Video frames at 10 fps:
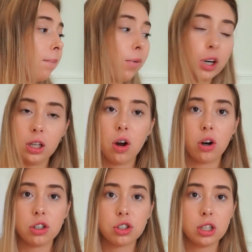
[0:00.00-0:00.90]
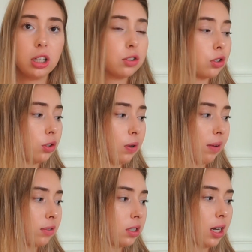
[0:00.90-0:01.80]
really harshly, so you
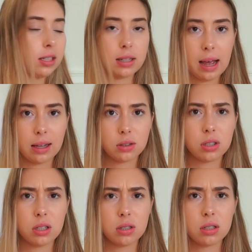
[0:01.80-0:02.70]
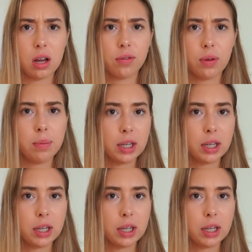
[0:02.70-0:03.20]
have to take tests and stuff and